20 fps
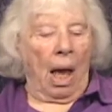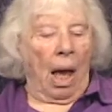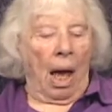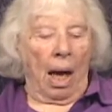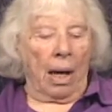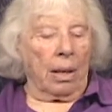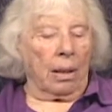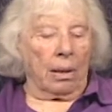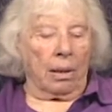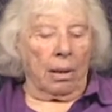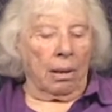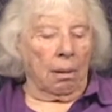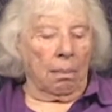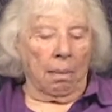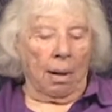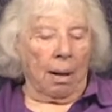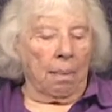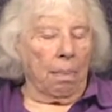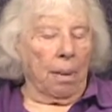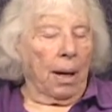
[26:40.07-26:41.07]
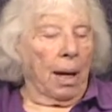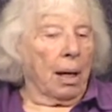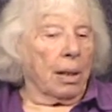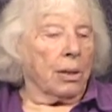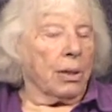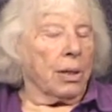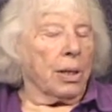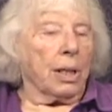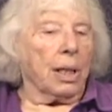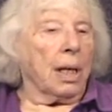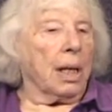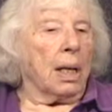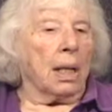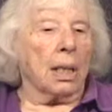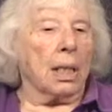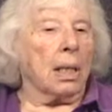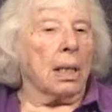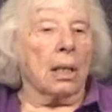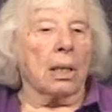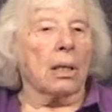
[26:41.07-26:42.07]
And although my PhD
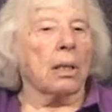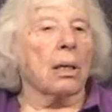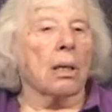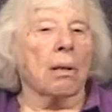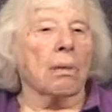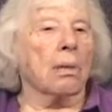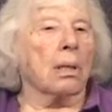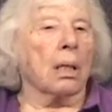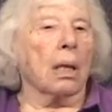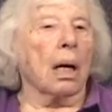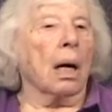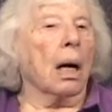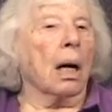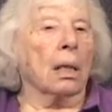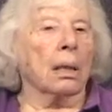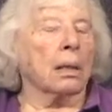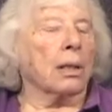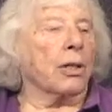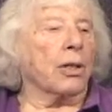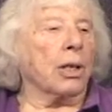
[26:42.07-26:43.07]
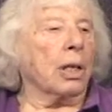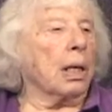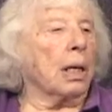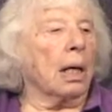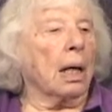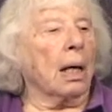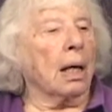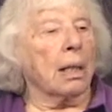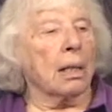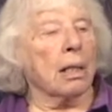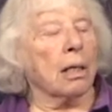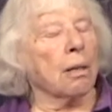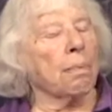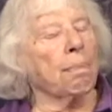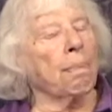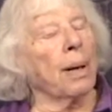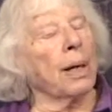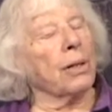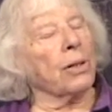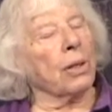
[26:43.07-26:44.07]
is in sociology, I
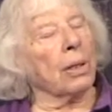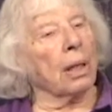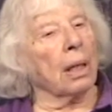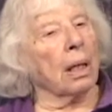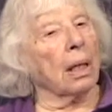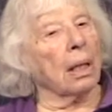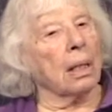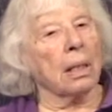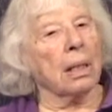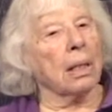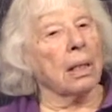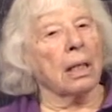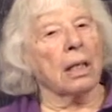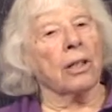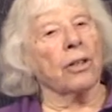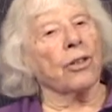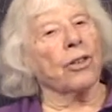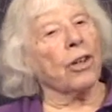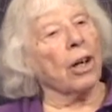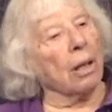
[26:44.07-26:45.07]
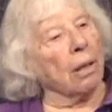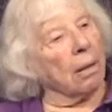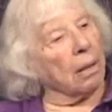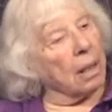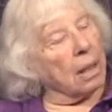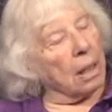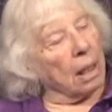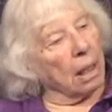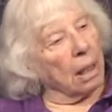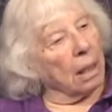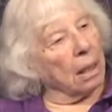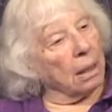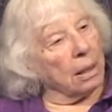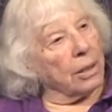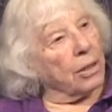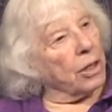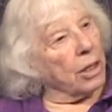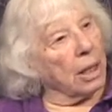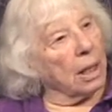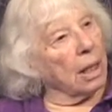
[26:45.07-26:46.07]
specialized in
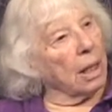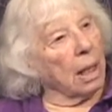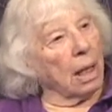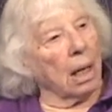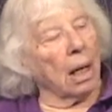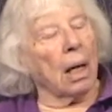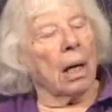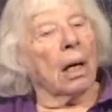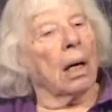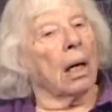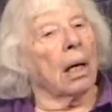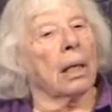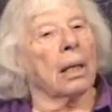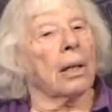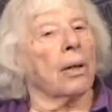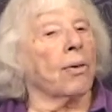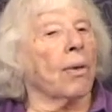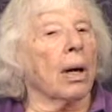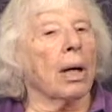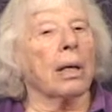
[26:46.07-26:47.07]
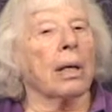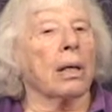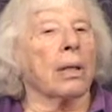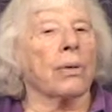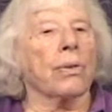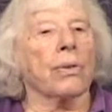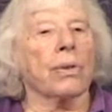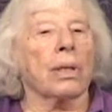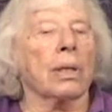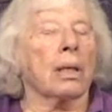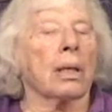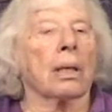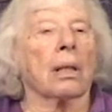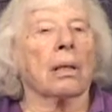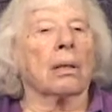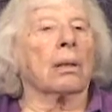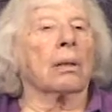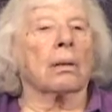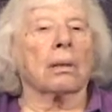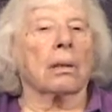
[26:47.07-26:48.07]
gerontology. I had a great interest
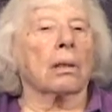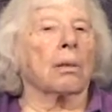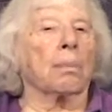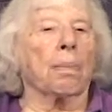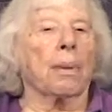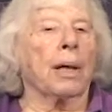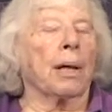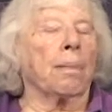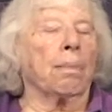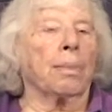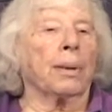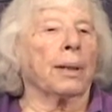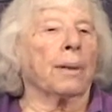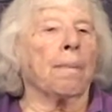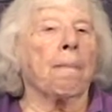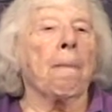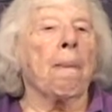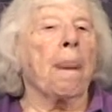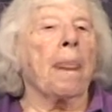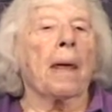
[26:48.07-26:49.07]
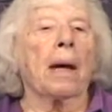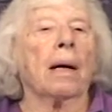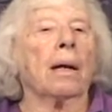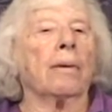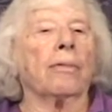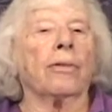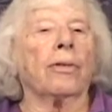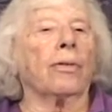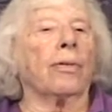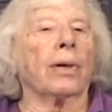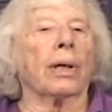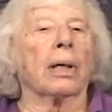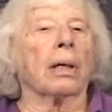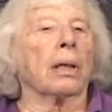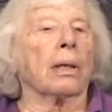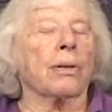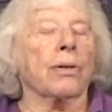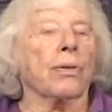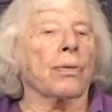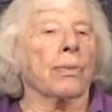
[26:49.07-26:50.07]
in older people for
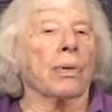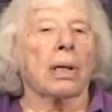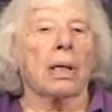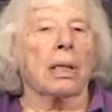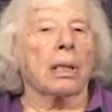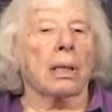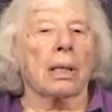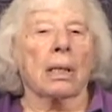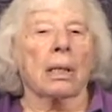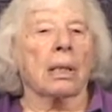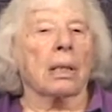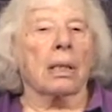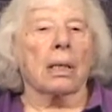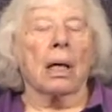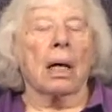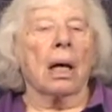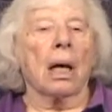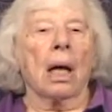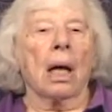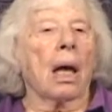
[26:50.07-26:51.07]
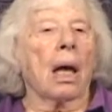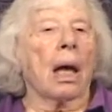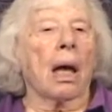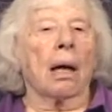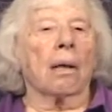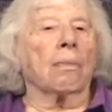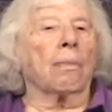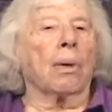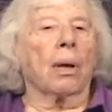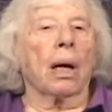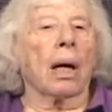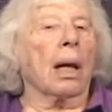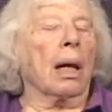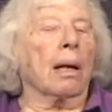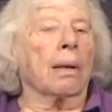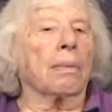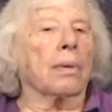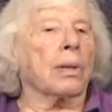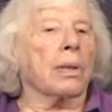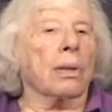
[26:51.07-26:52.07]
various reasons. And while
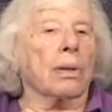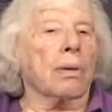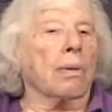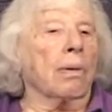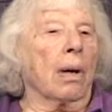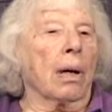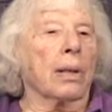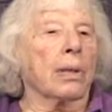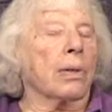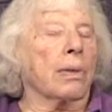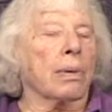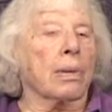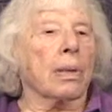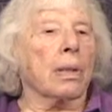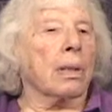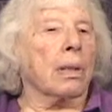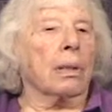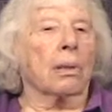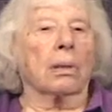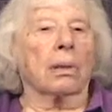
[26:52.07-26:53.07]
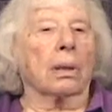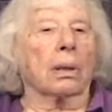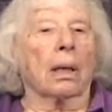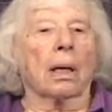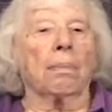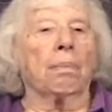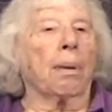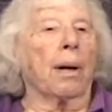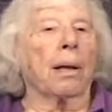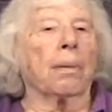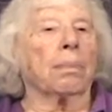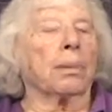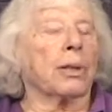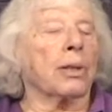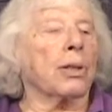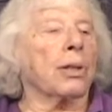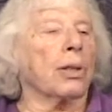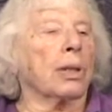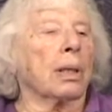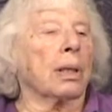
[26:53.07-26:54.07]
I was in graduate school, I
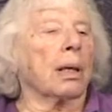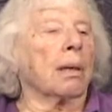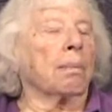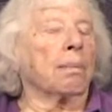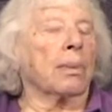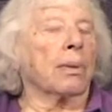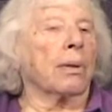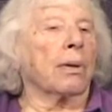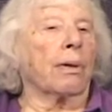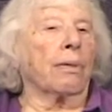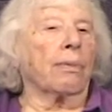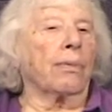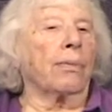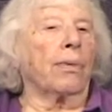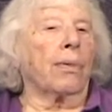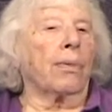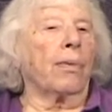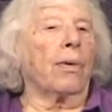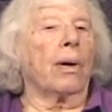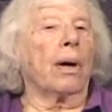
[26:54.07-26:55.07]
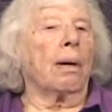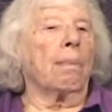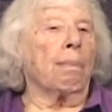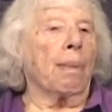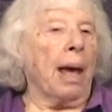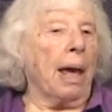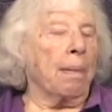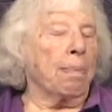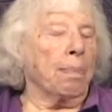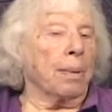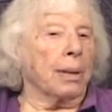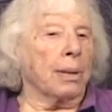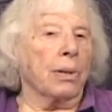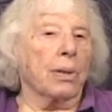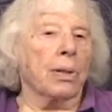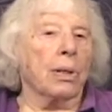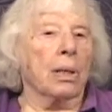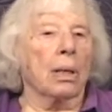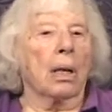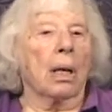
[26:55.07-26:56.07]
published a number of
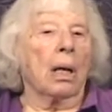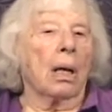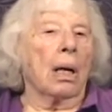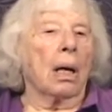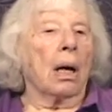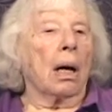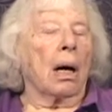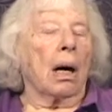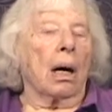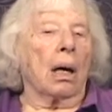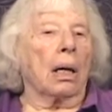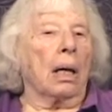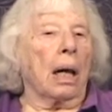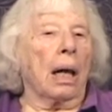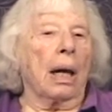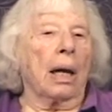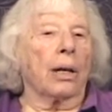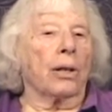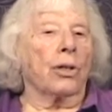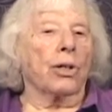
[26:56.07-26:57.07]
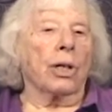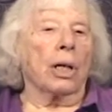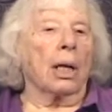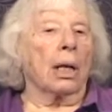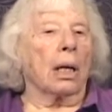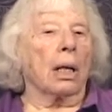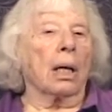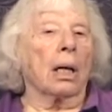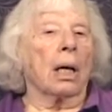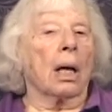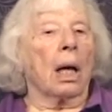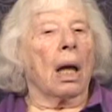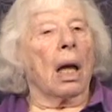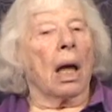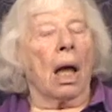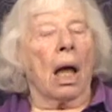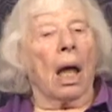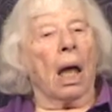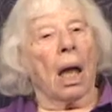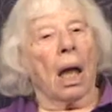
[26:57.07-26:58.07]
papers on aging,
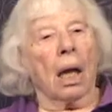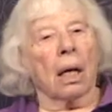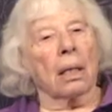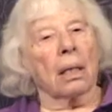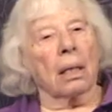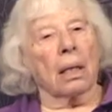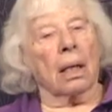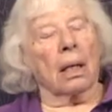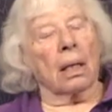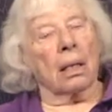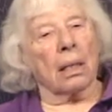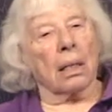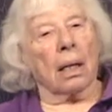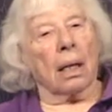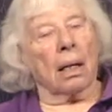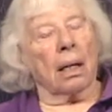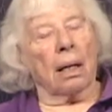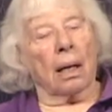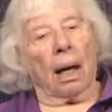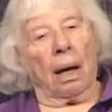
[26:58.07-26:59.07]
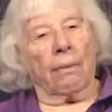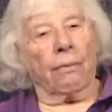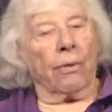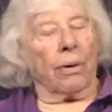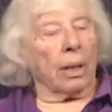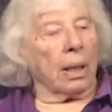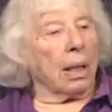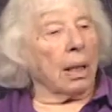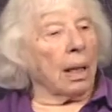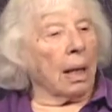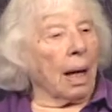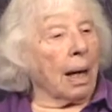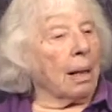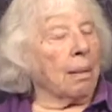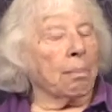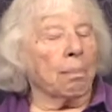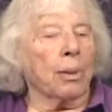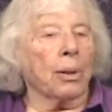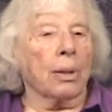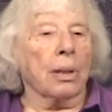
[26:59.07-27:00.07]
and as I, I've written
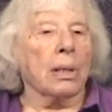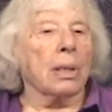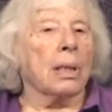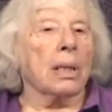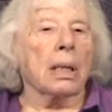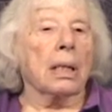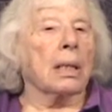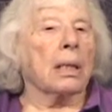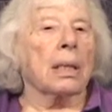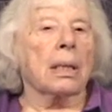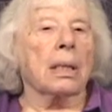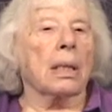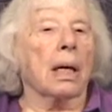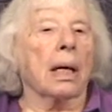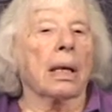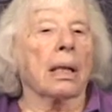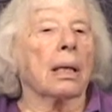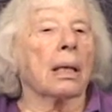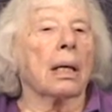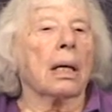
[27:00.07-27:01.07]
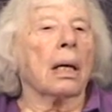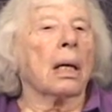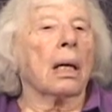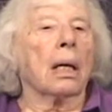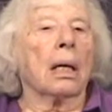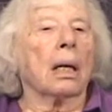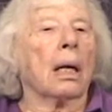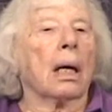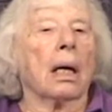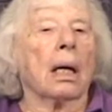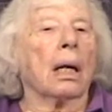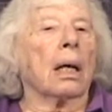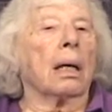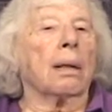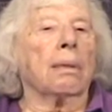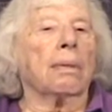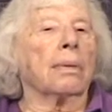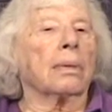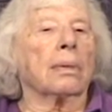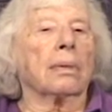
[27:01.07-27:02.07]
nine books since then.
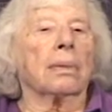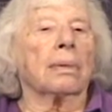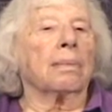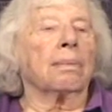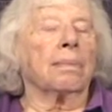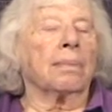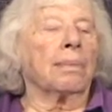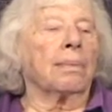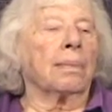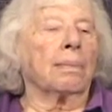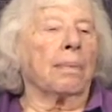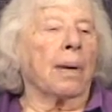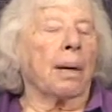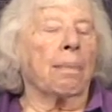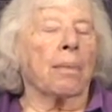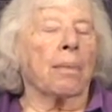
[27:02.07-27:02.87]
Uh, my